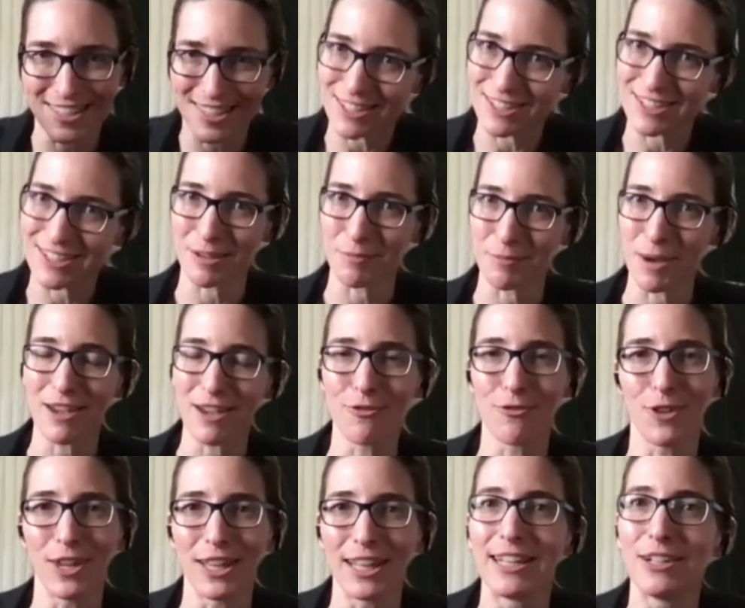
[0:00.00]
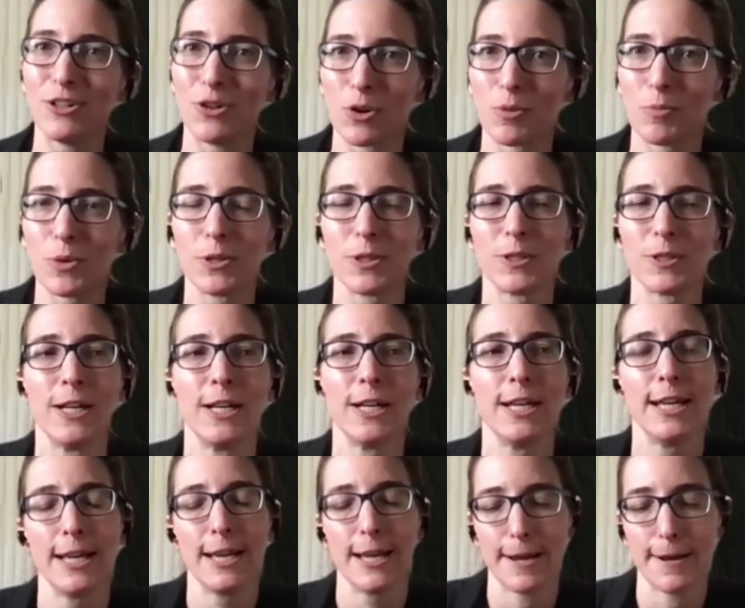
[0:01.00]
this, am I feeling normal?
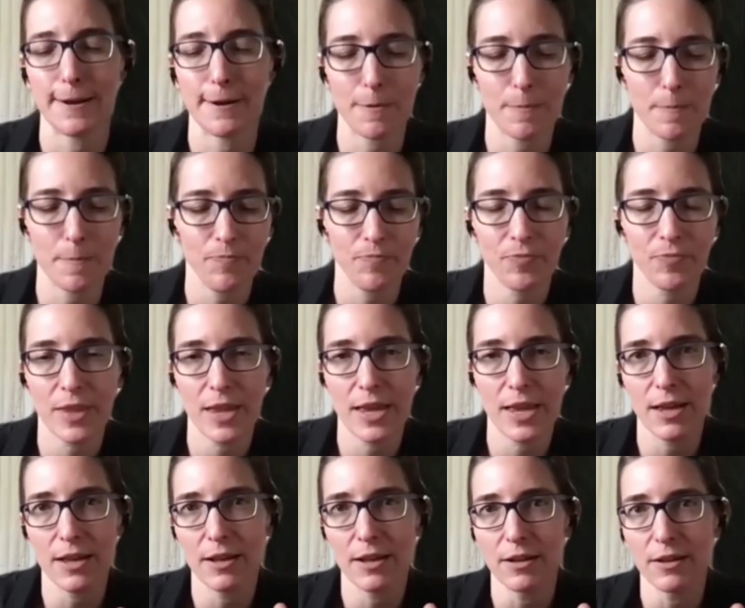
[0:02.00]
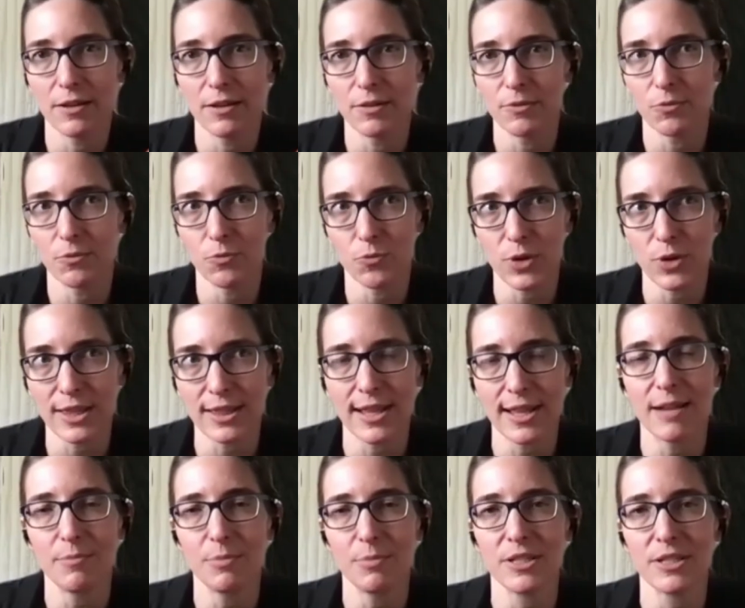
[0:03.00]
Um, with
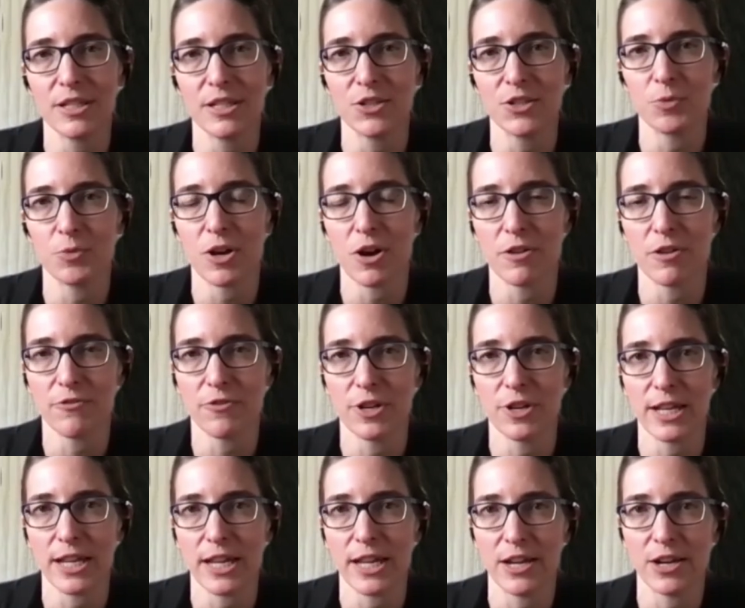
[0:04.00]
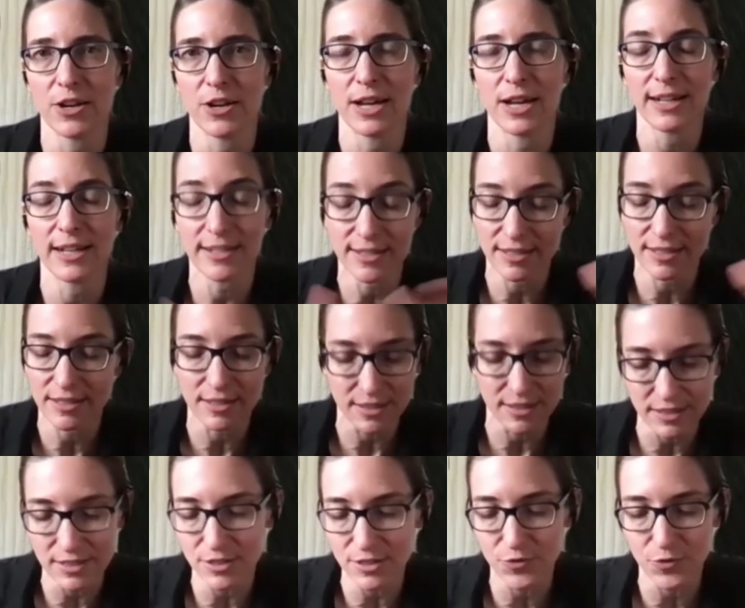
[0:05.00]
Lyme disease, we often hear, and I
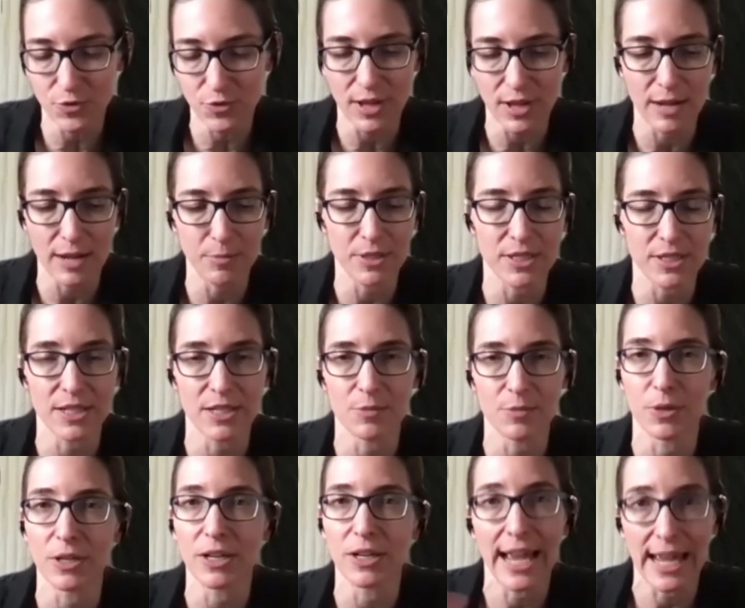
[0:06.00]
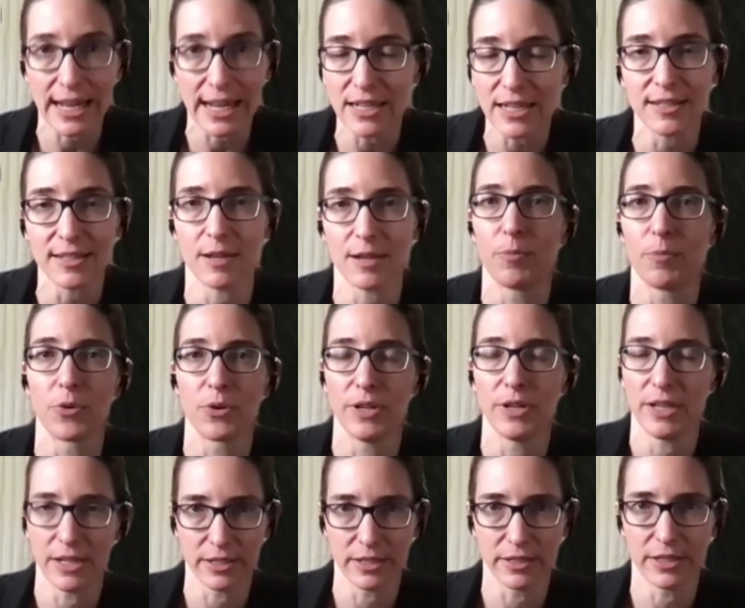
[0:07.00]
this is for Lyme disease, but any tick-borne
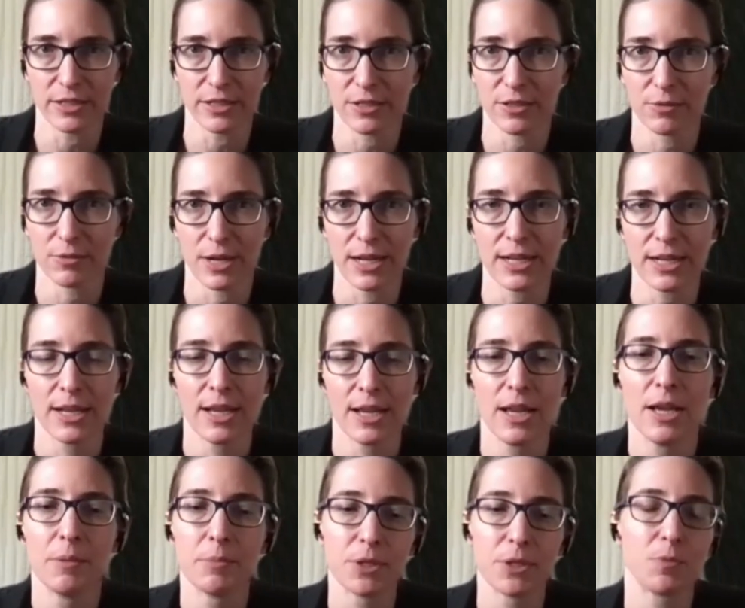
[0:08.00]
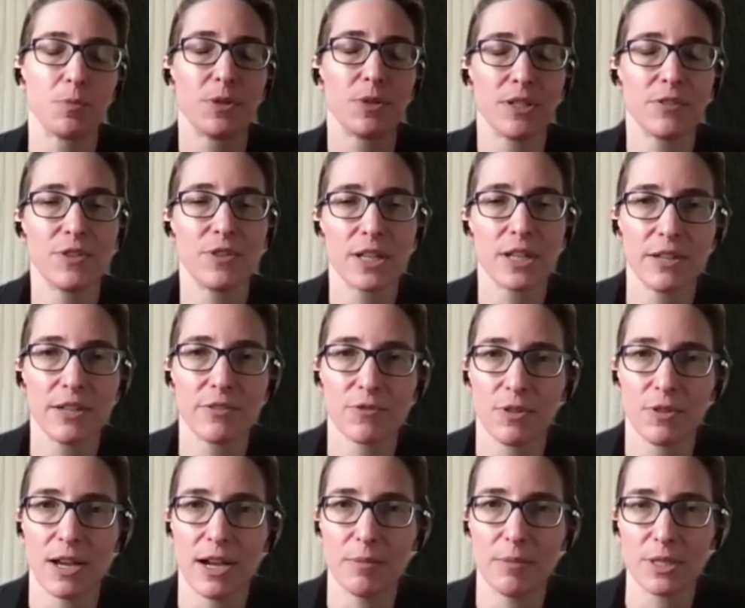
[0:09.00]
illness, right? Mm-hmm. But specifically for
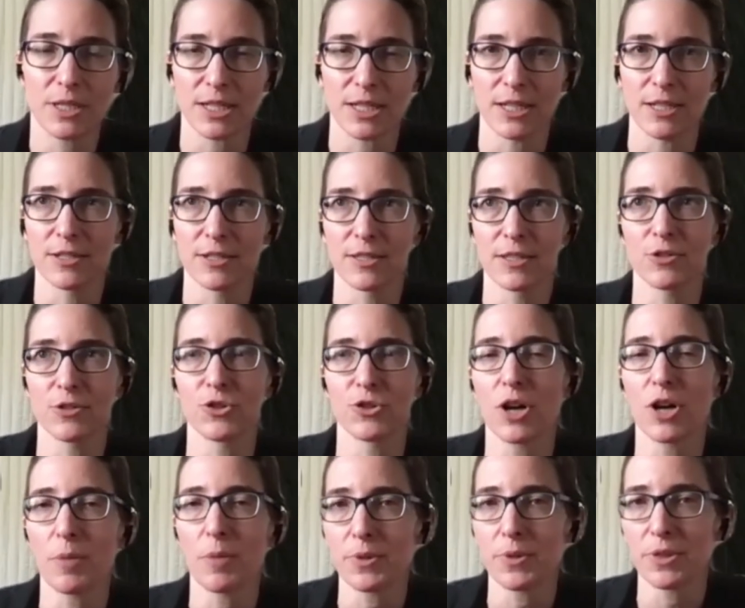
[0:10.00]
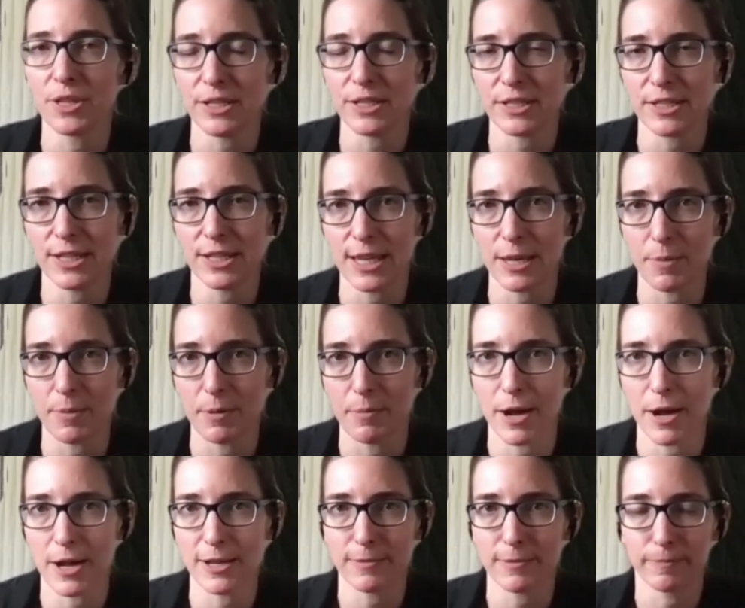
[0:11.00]
Lyme disease, there's a couple things to keep in
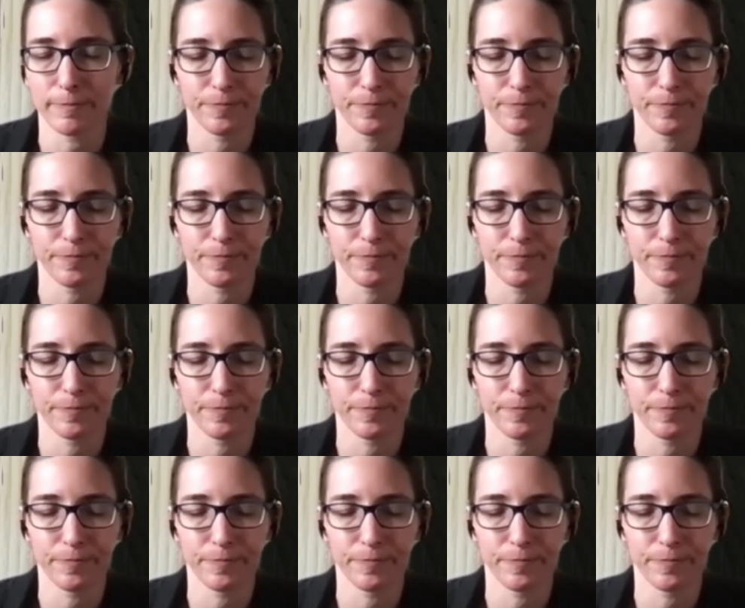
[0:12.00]
mind.